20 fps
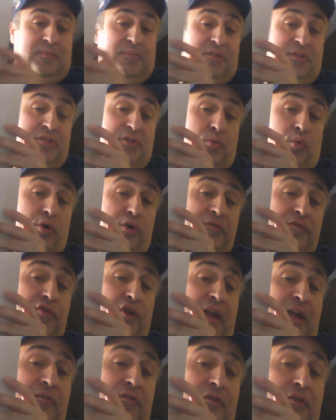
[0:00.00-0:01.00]

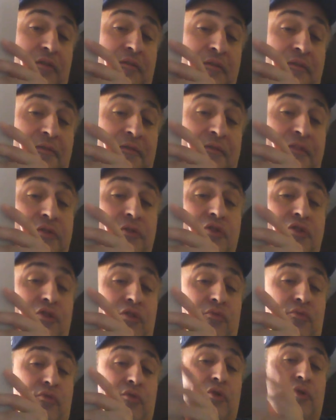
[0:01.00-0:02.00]
Swervedriver,
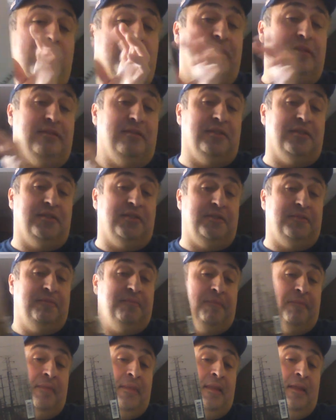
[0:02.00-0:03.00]
Future Ruins.
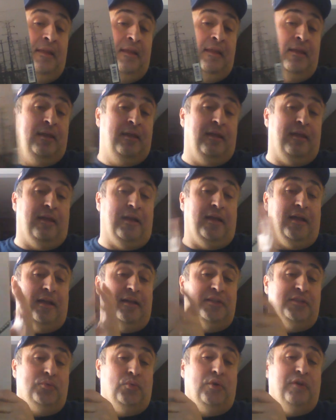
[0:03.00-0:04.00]

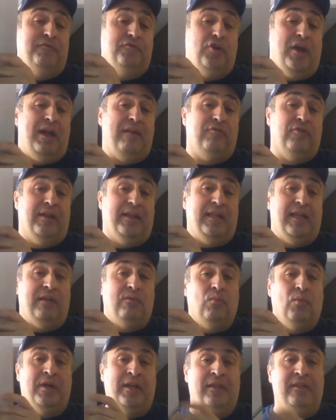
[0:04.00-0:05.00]
Uh, Swervedriver,
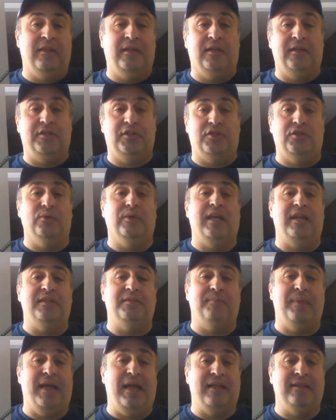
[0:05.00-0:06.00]
again, one of the
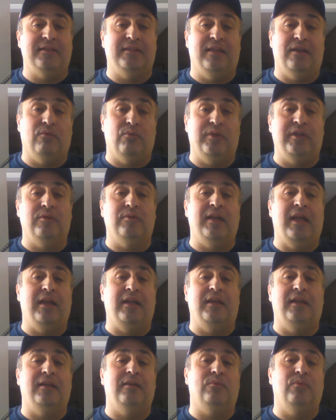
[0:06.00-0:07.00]
shoegaze bands that
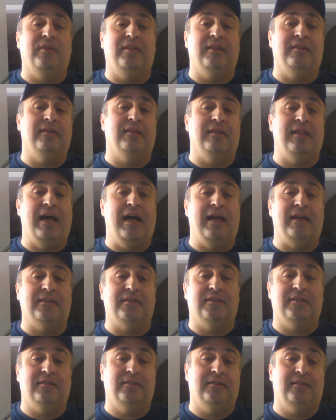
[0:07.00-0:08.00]
reunited within the
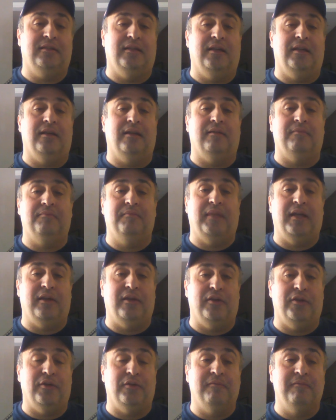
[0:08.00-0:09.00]
last, uh, I
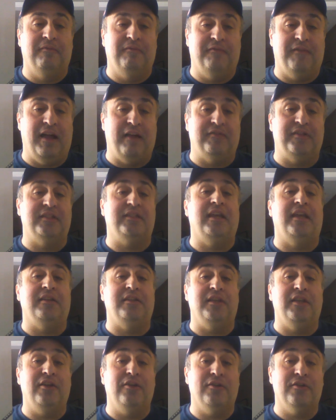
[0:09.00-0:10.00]
don't know, five to
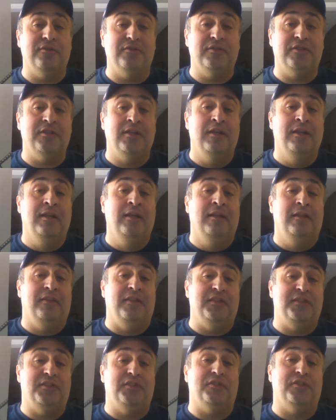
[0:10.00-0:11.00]
ten years.
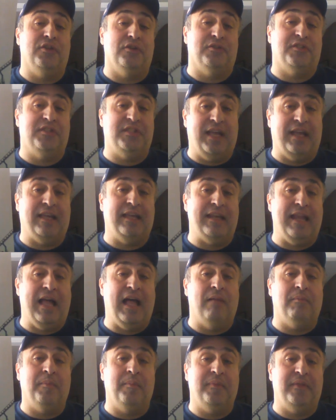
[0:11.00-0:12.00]
This is their second
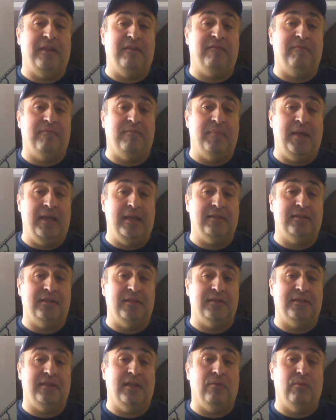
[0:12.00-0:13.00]
album they've made
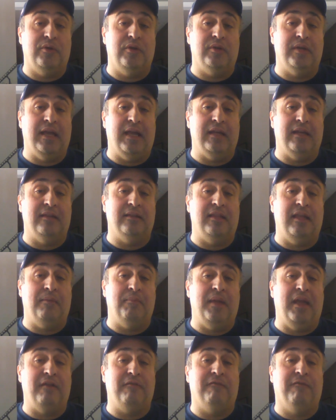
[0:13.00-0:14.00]
since they reunited. They
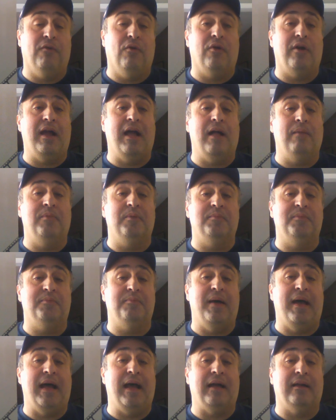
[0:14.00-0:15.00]
made four albums
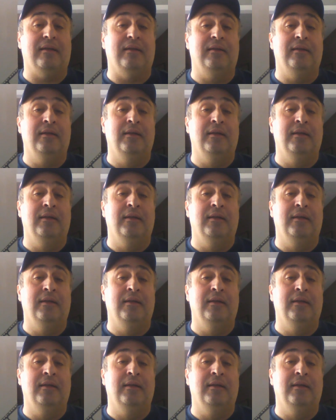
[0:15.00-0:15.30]
back